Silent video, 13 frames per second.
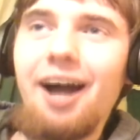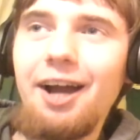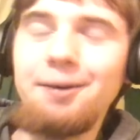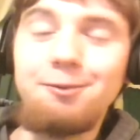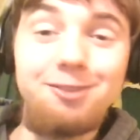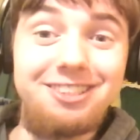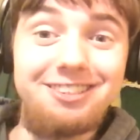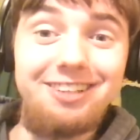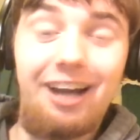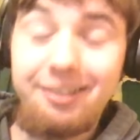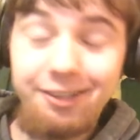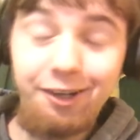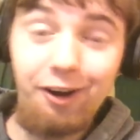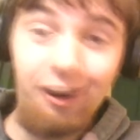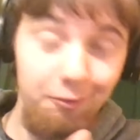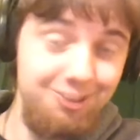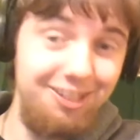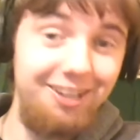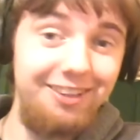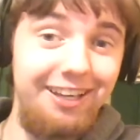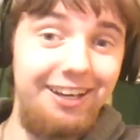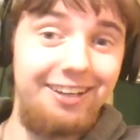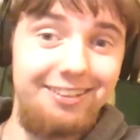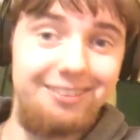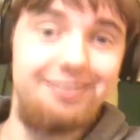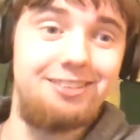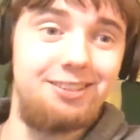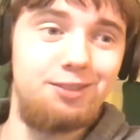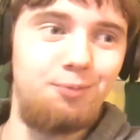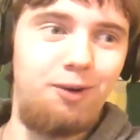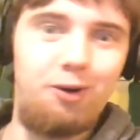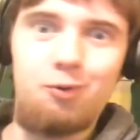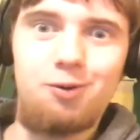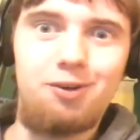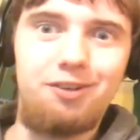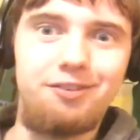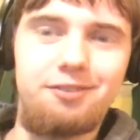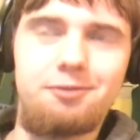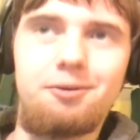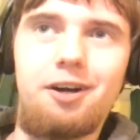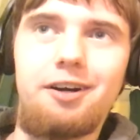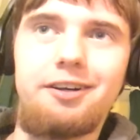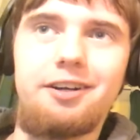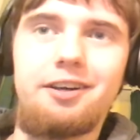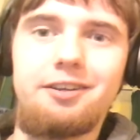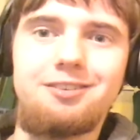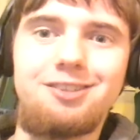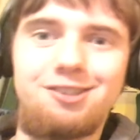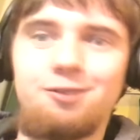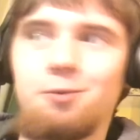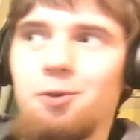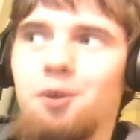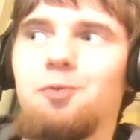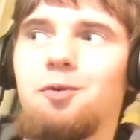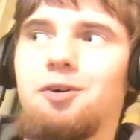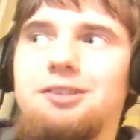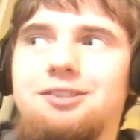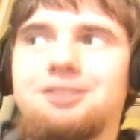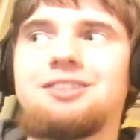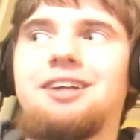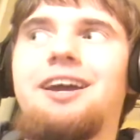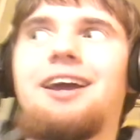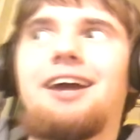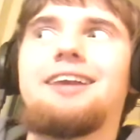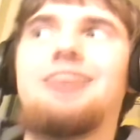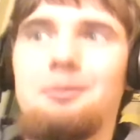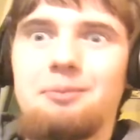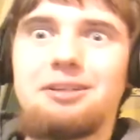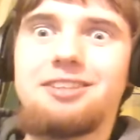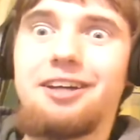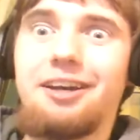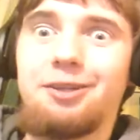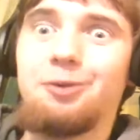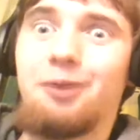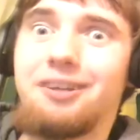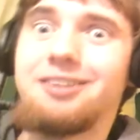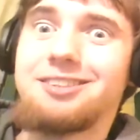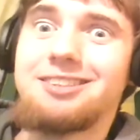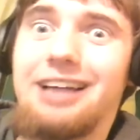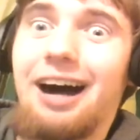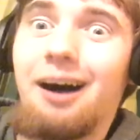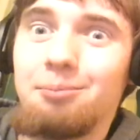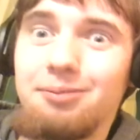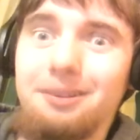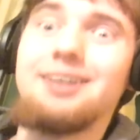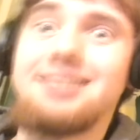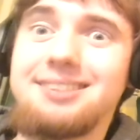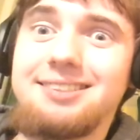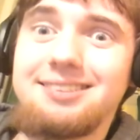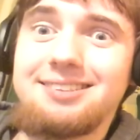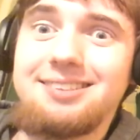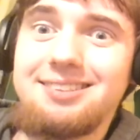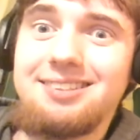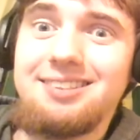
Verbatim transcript: I was, you know, I was on the It's a Small World ride at Disney World once, and let me tell you, it is not pleasant